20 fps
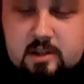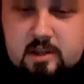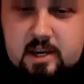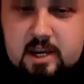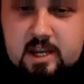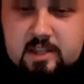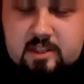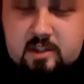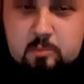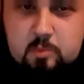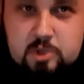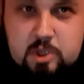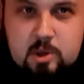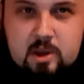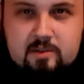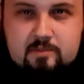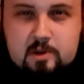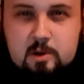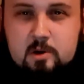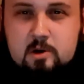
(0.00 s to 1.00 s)
And then when you
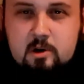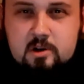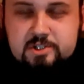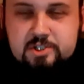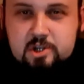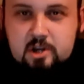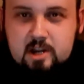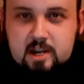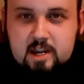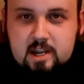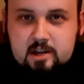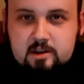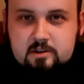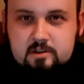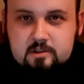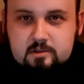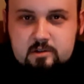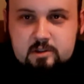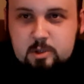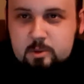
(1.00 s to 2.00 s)
have no cards in your
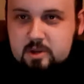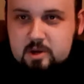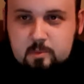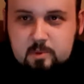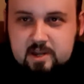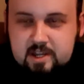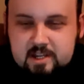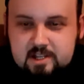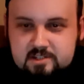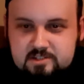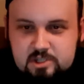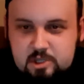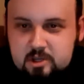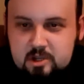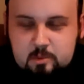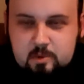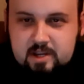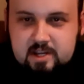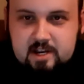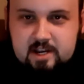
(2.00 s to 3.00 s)
hand, you can awaken, so you can
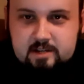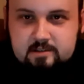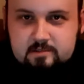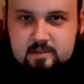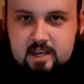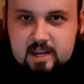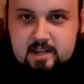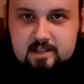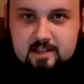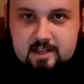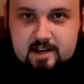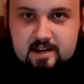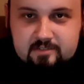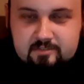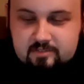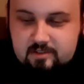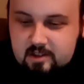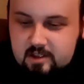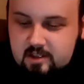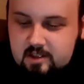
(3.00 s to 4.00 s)
awaken at 8 life.